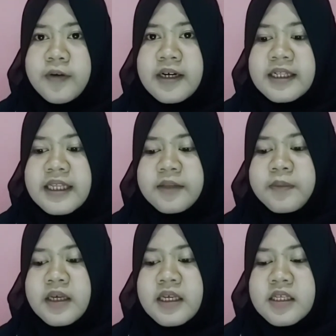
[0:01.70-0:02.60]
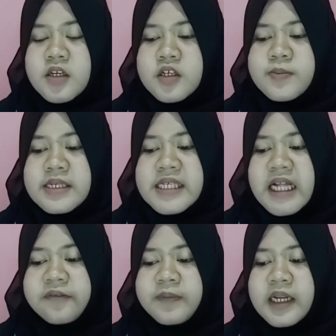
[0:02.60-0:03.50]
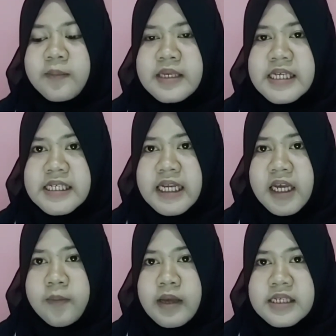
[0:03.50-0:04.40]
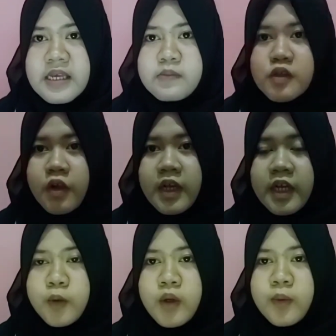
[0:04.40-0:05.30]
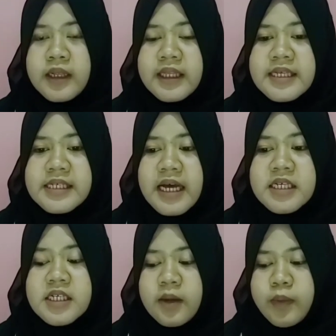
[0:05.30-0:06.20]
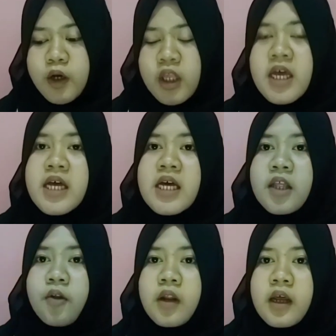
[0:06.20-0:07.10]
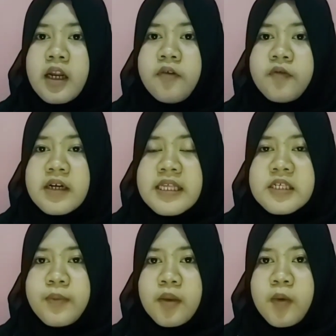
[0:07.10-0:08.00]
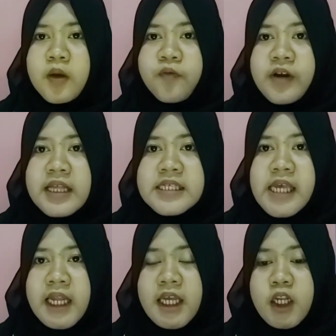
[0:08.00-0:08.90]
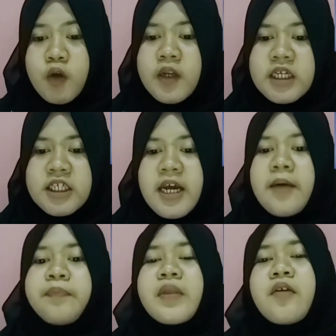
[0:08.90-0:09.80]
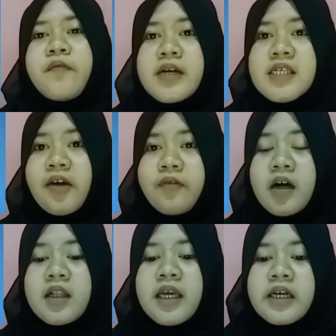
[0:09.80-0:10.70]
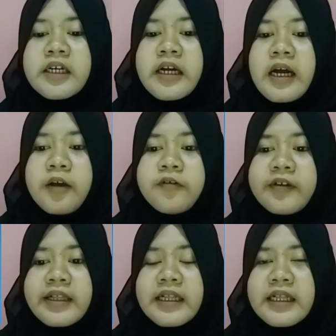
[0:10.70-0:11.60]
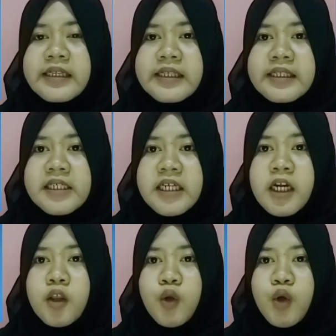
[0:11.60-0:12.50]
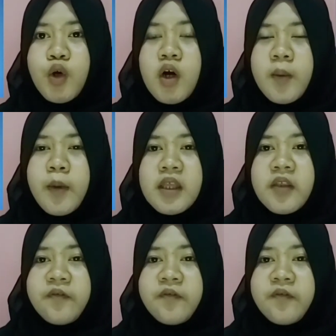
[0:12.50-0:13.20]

everyone, let me introduce myself. My name is Asania Masip. So here we will discuss about the difference between France and Indonesia. First of all, here I will share to you about